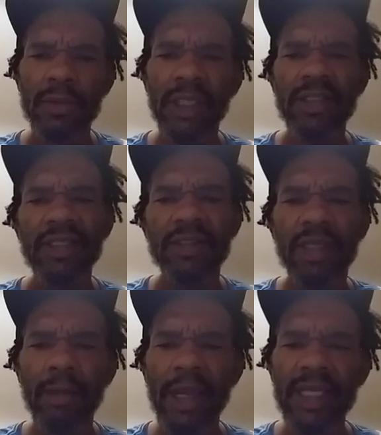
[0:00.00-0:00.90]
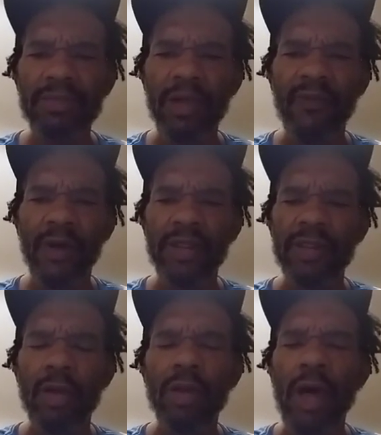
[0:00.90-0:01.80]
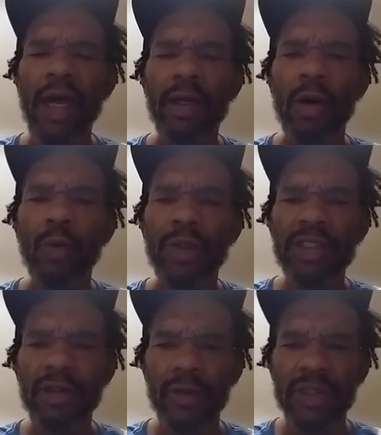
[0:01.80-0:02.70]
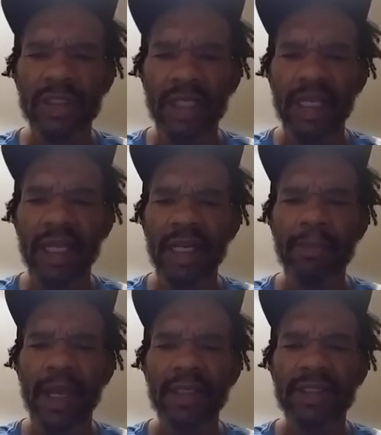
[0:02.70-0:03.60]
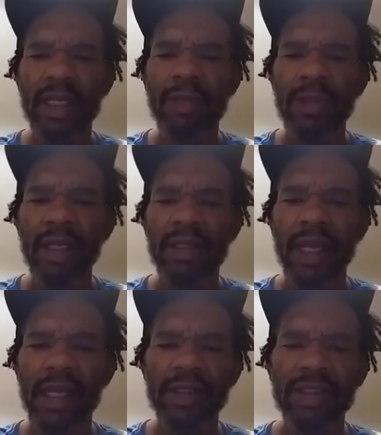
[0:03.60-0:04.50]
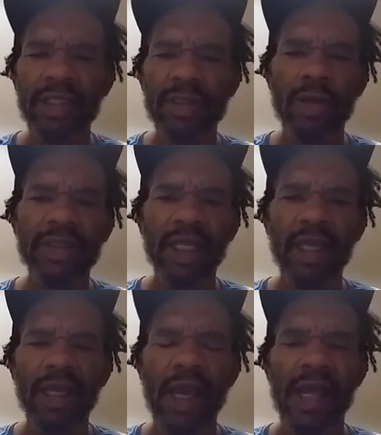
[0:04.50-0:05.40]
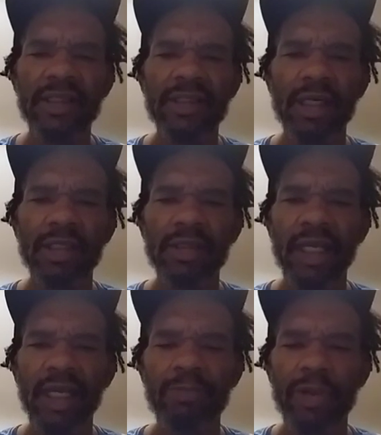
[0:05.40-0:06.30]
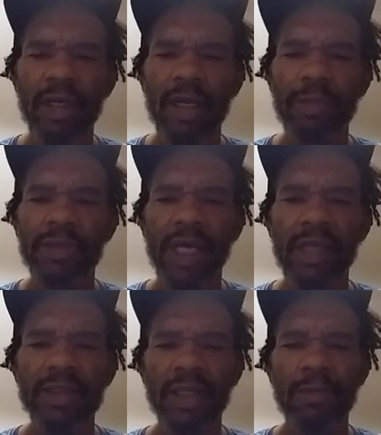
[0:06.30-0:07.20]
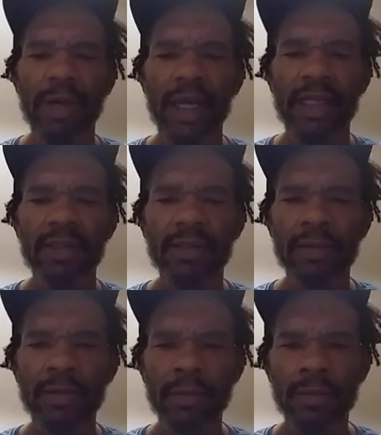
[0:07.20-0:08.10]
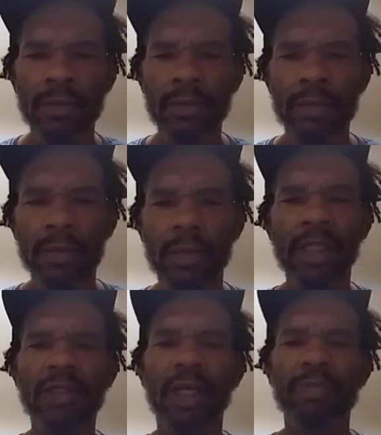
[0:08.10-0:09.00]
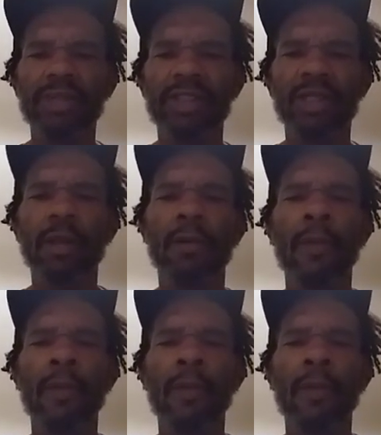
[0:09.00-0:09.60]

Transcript: that these dumbass motherfuckers don't know how to go research because they let anybody sell them anything and shit as long as they get high and suck a dick and put a couple dollars in their pocket. That type of shit.